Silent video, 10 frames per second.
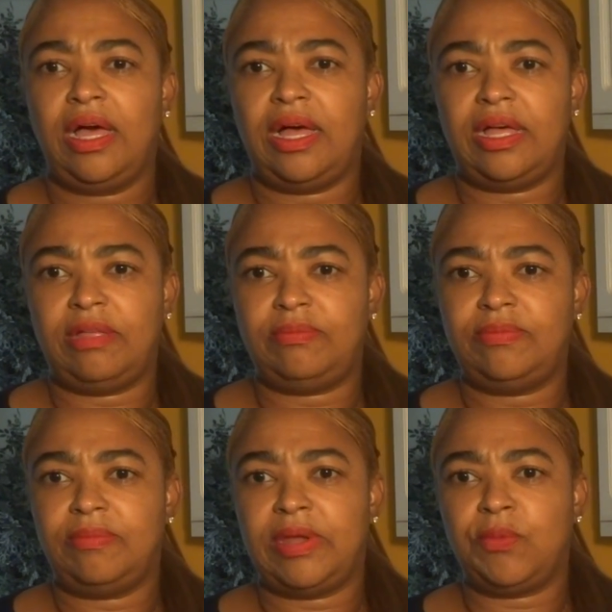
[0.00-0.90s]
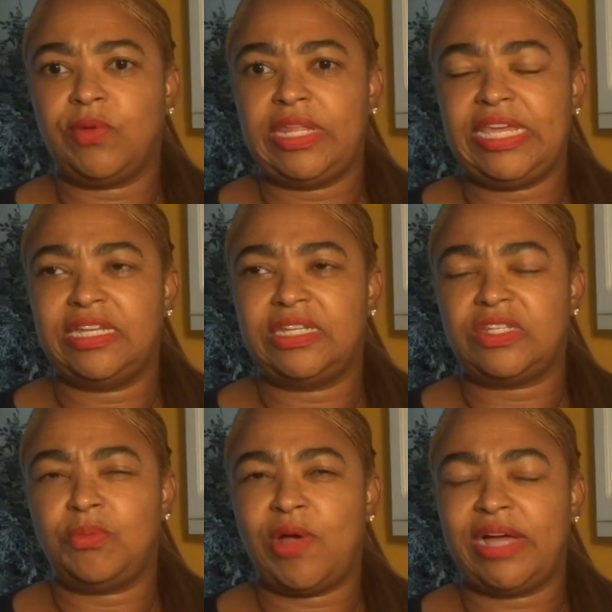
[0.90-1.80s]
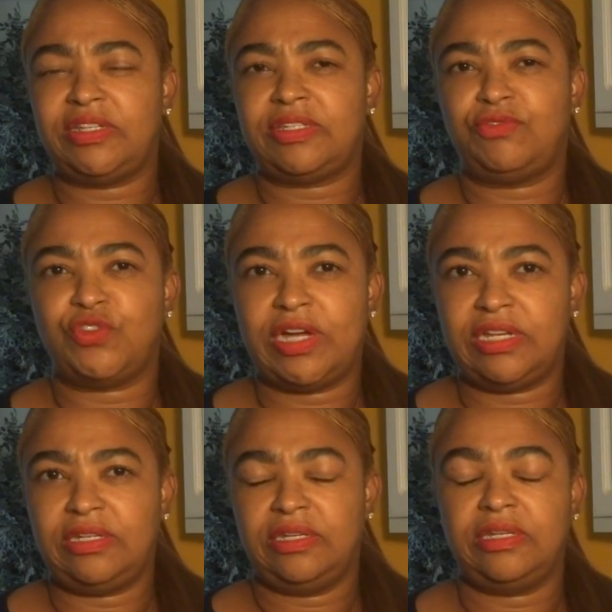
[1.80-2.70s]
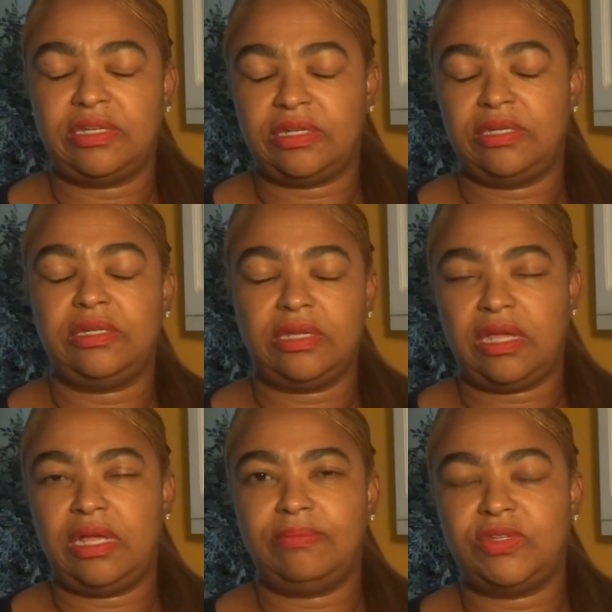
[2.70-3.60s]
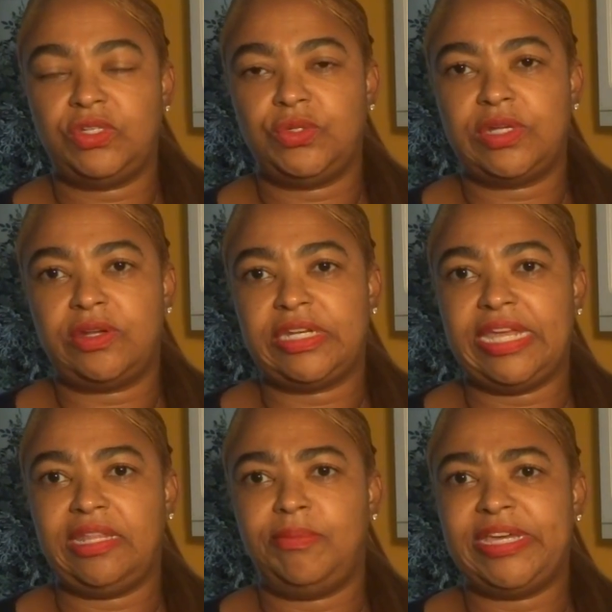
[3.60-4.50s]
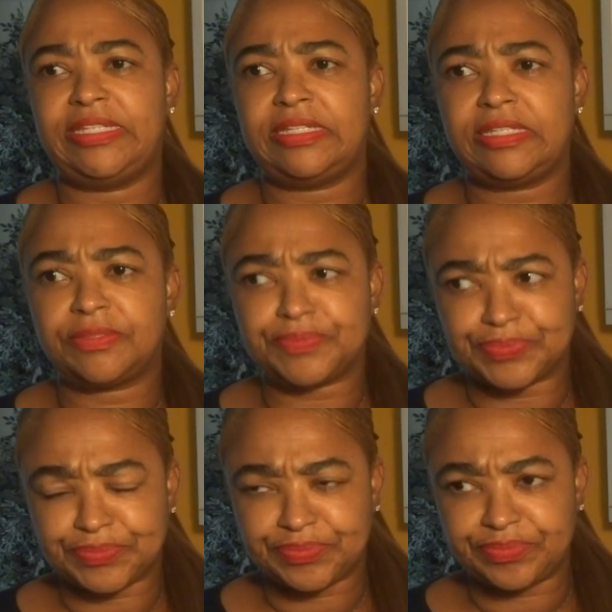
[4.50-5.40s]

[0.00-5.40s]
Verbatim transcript: Um, but I'm really into the practice of trying um, to do it on a daily basis,